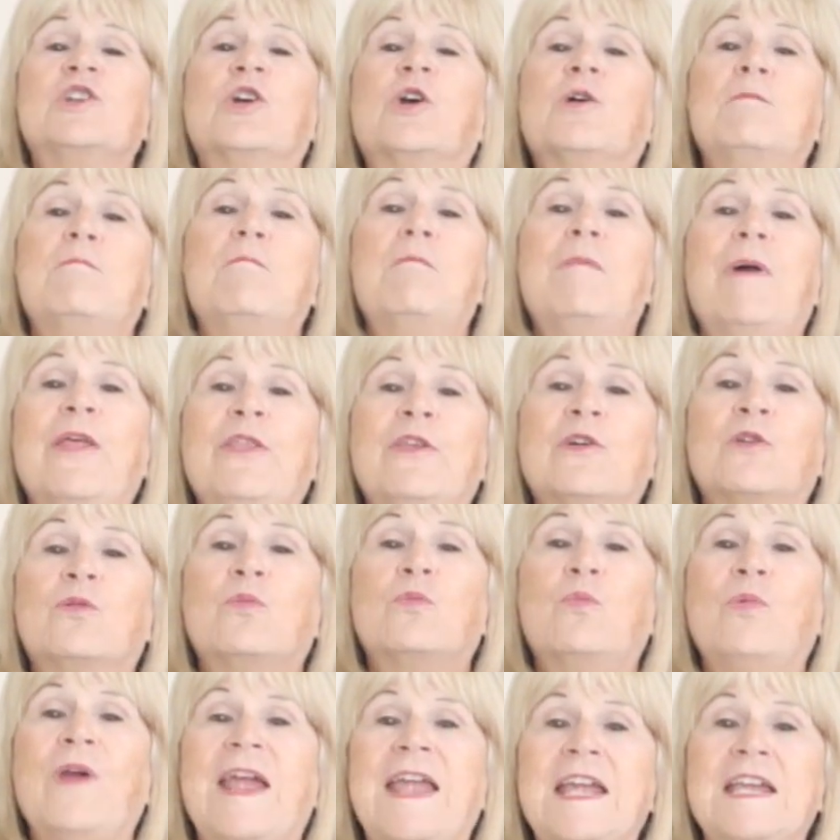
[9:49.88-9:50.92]
her mother
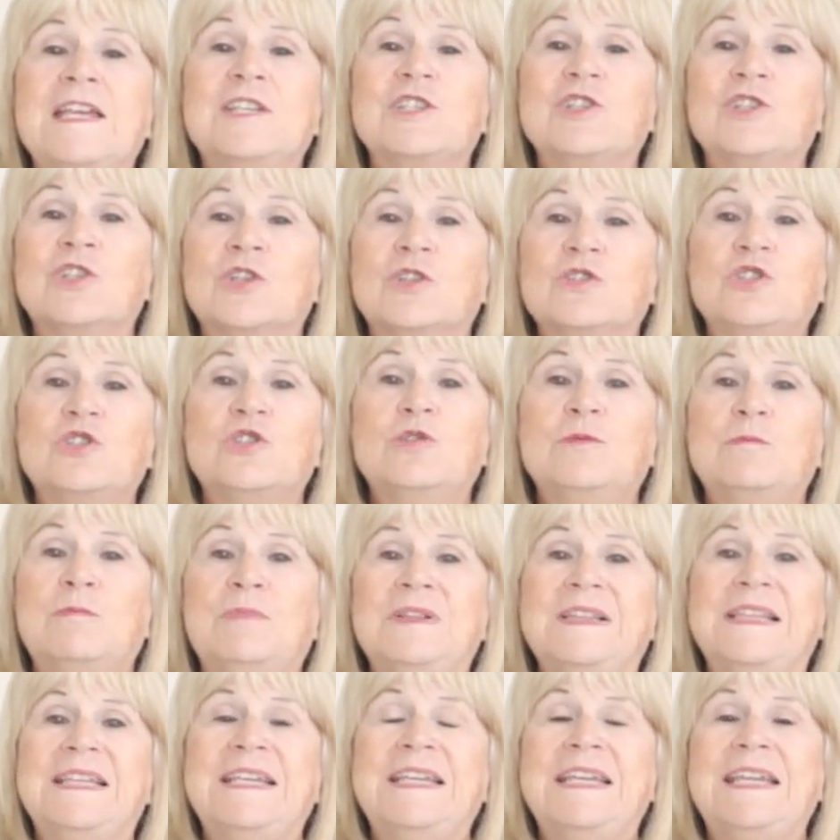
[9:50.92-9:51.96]
raised her to
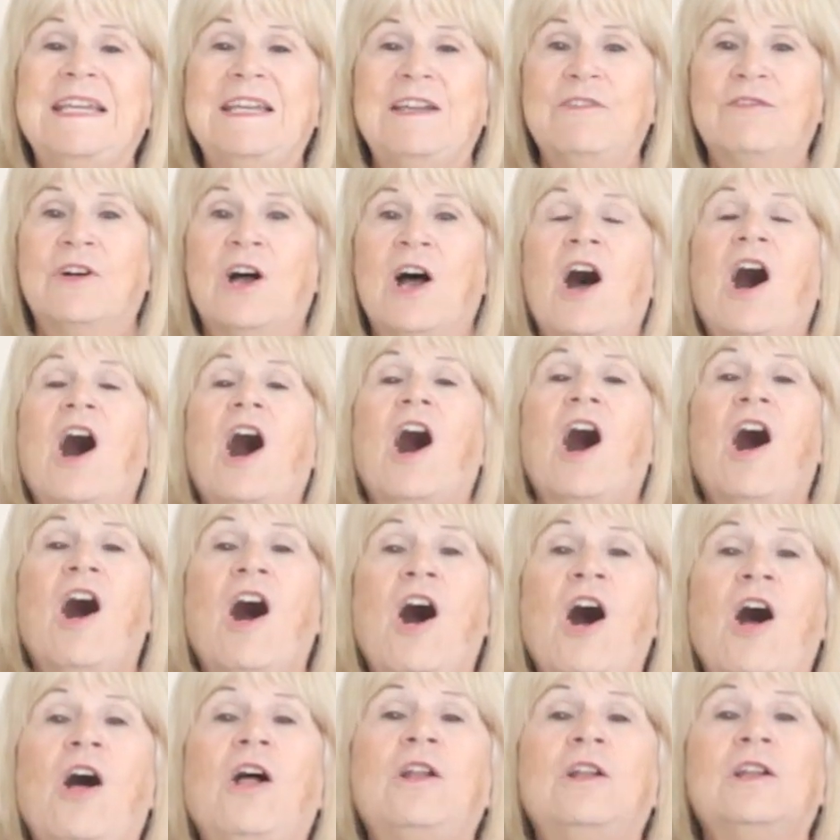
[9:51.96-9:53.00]
believe
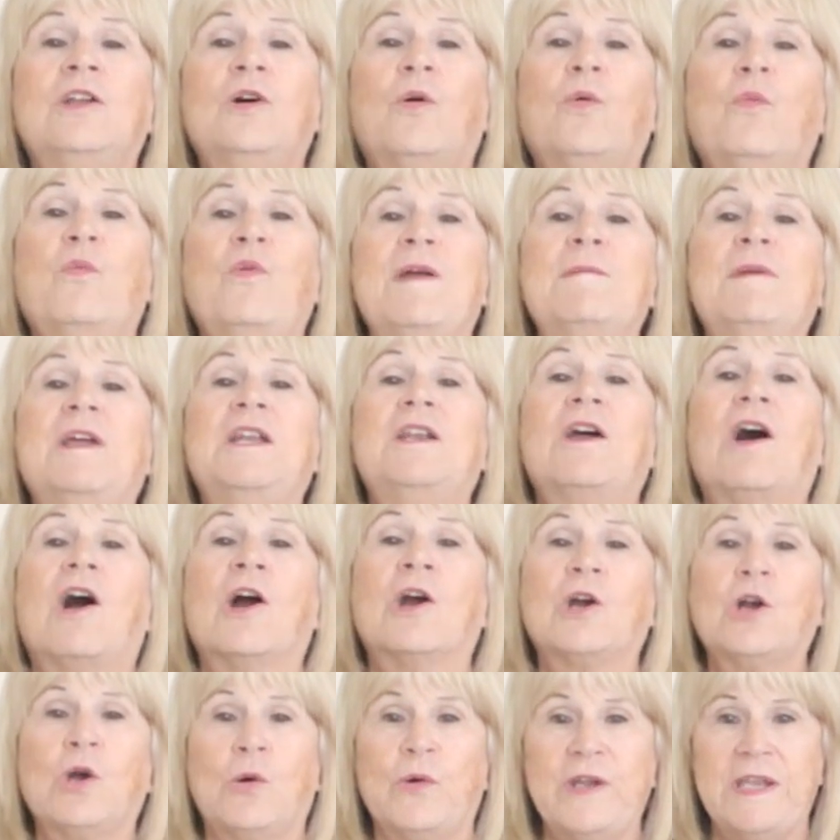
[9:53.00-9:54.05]
all women
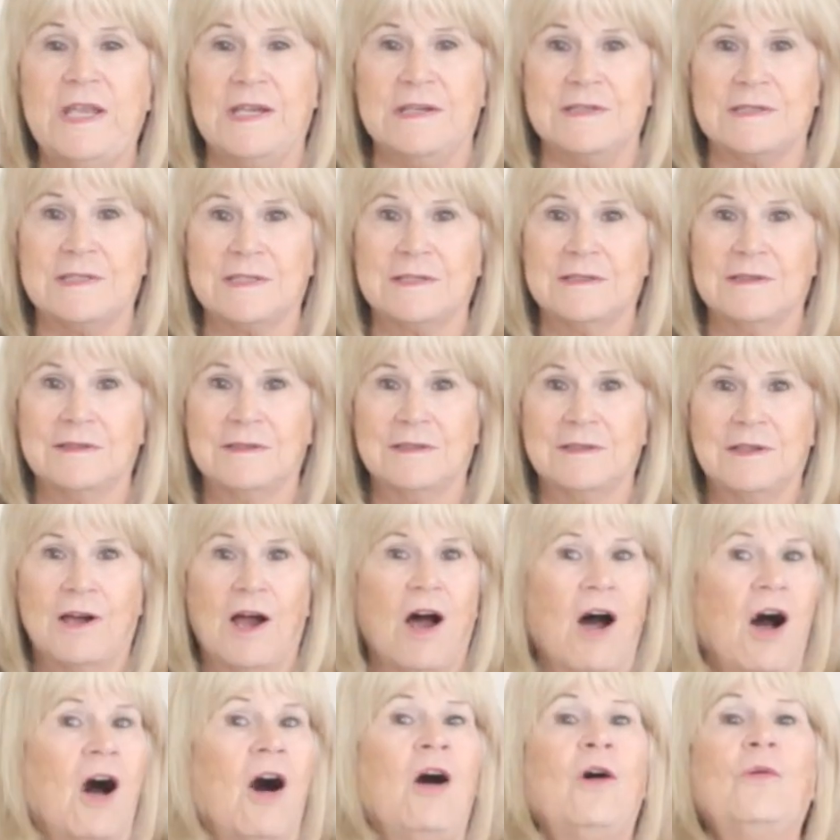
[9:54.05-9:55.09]
are queens.
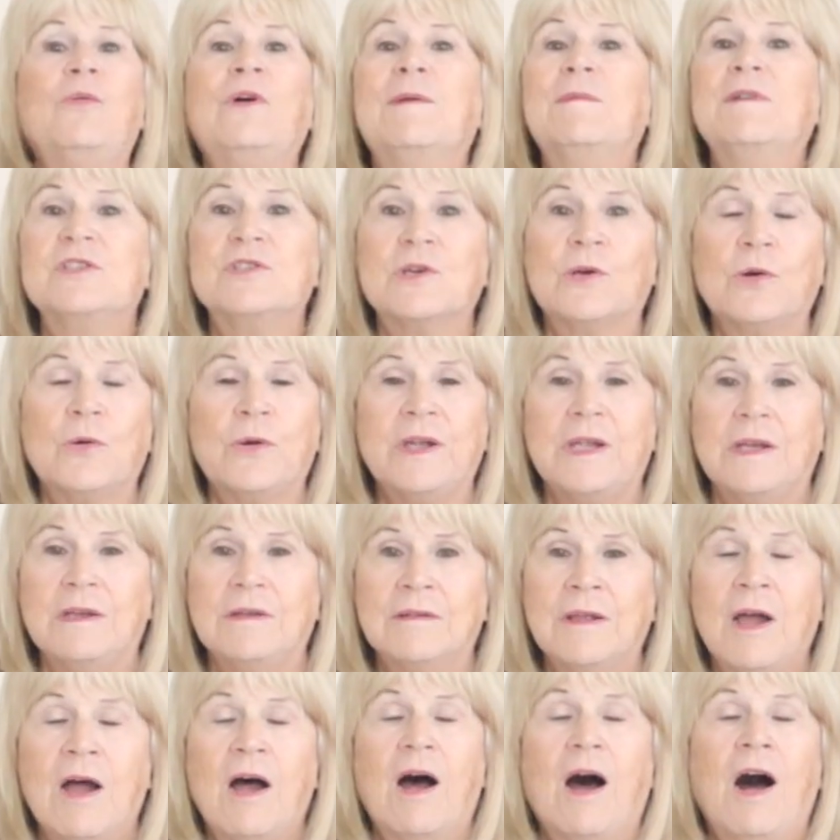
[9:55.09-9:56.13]
All women are queen.
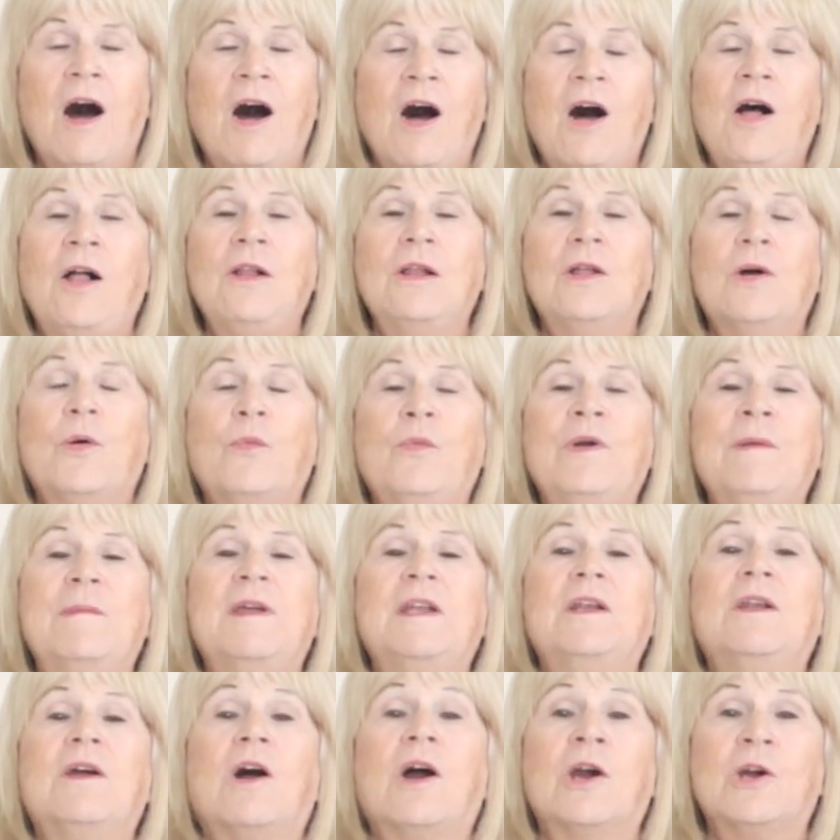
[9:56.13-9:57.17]
All
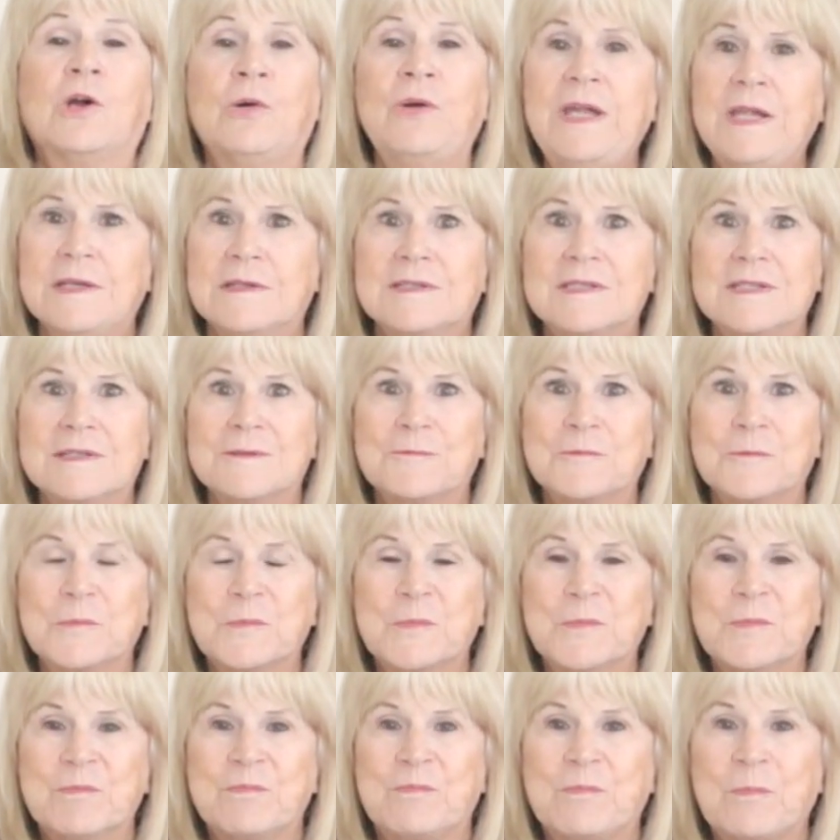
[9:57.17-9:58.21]
women are queens.
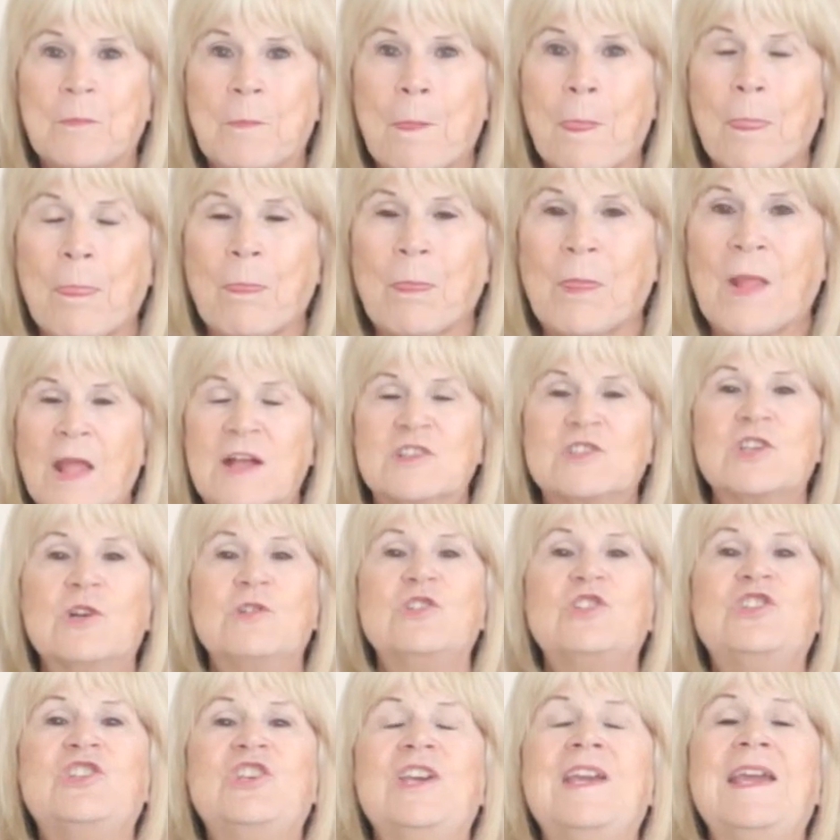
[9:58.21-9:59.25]
So
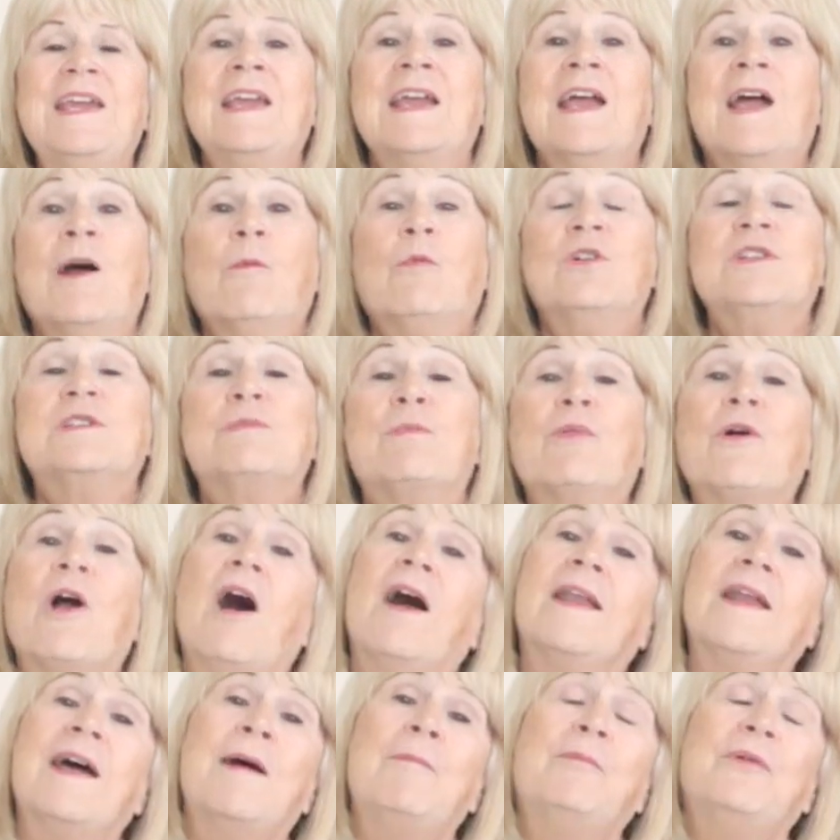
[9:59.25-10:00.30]
she was
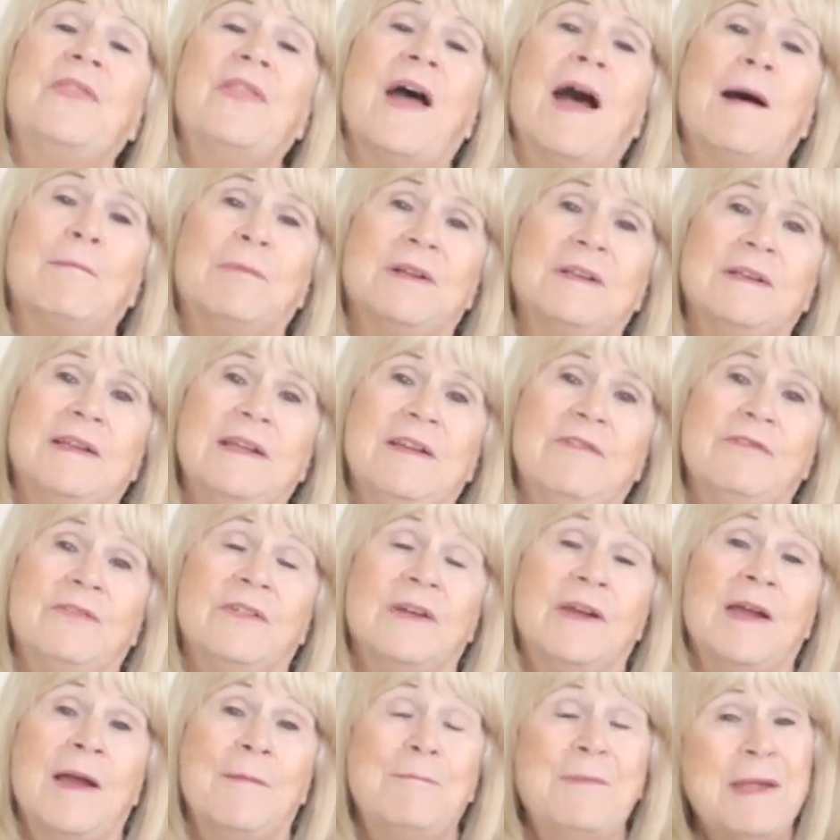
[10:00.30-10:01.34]
brought up with that belief.
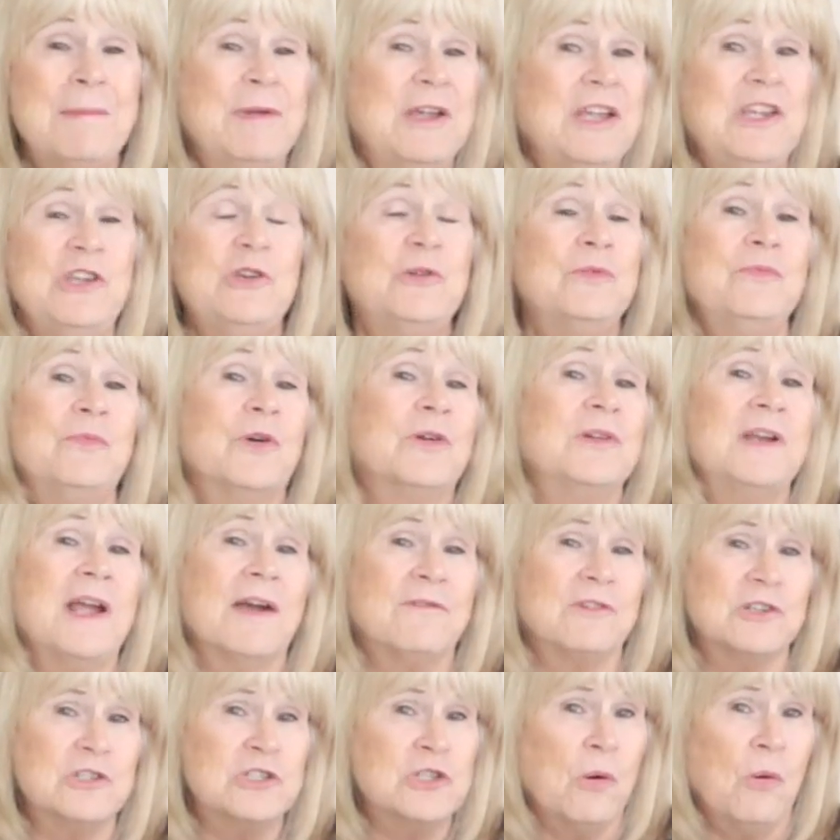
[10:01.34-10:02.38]
Maybe you were
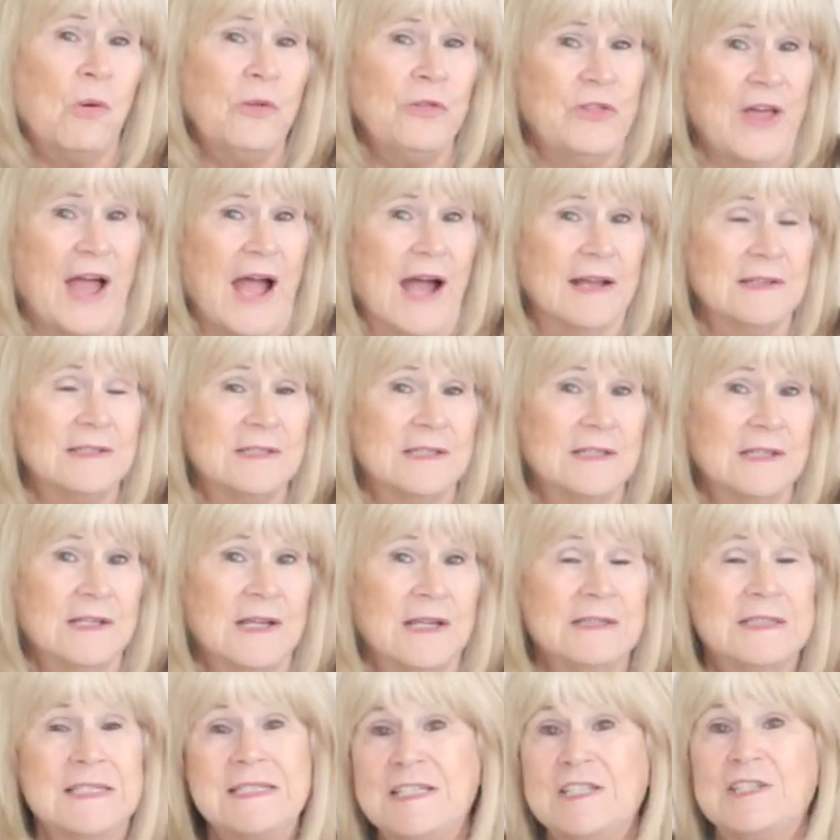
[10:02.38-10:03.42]
never told that.
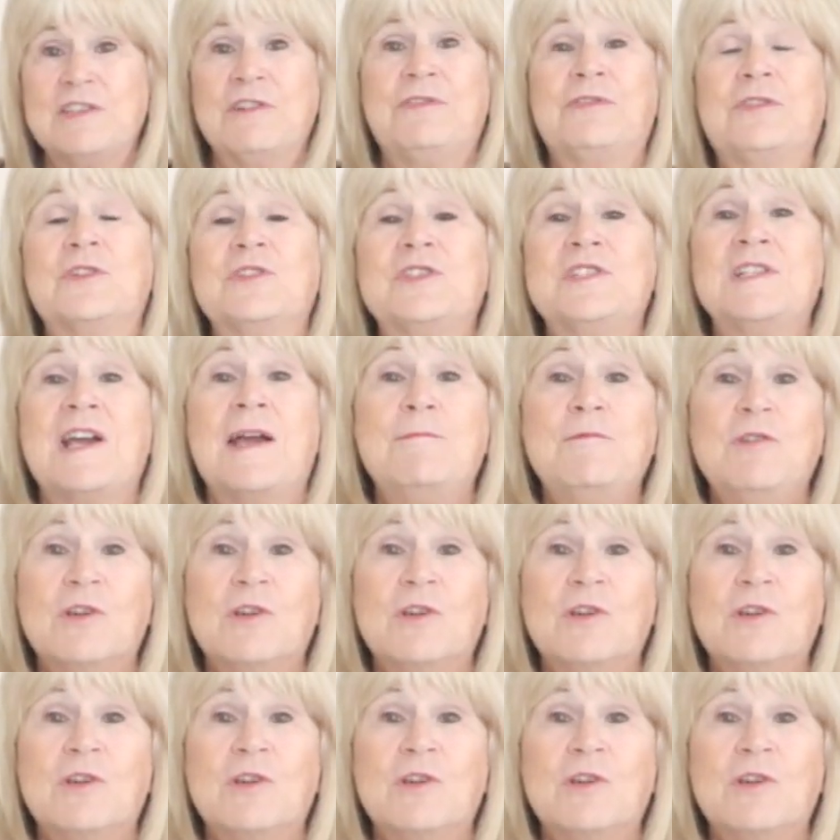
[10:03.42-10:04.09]
This is the first time